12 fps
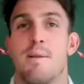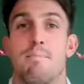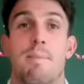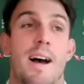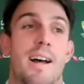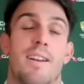
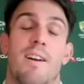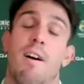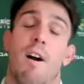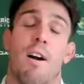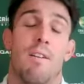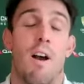
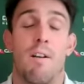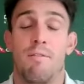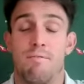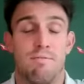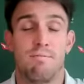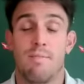I
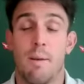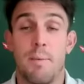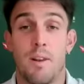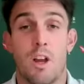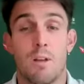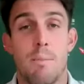mean,
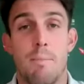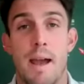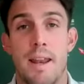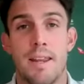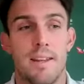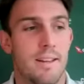like my
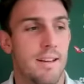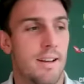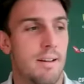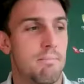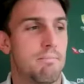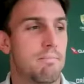batting,
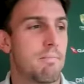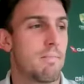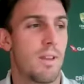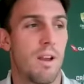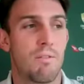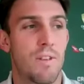
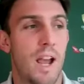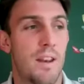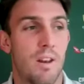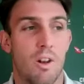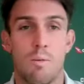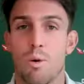I've gained a
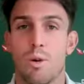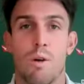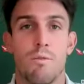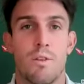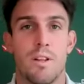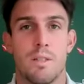lot more
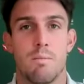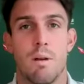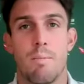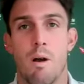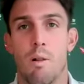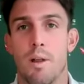confidence in my
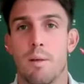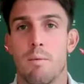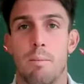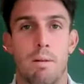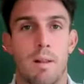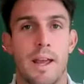bowling, my
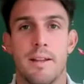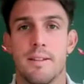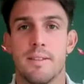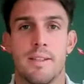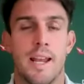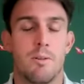
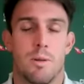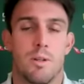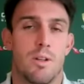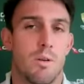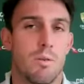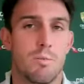plans. Andrew
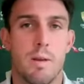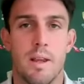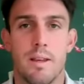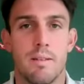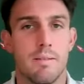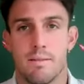McDonald's
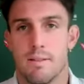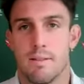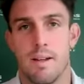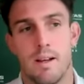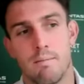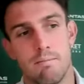been
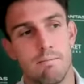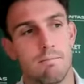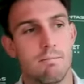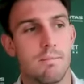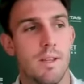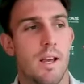
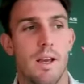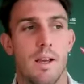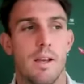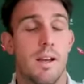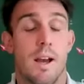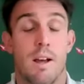
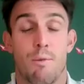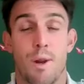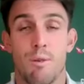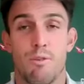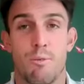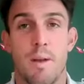
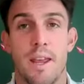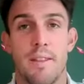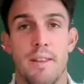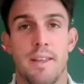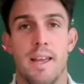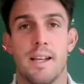unreal for me
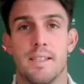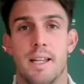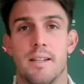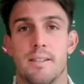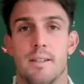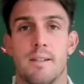in that
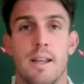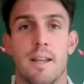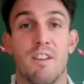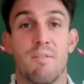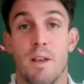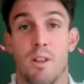sense, and
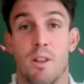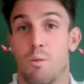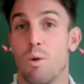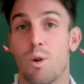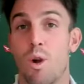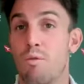give me a lot
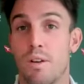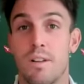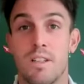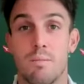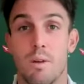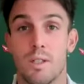more
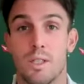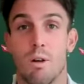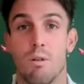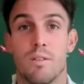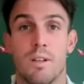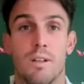confidence in
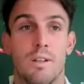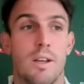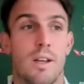myself to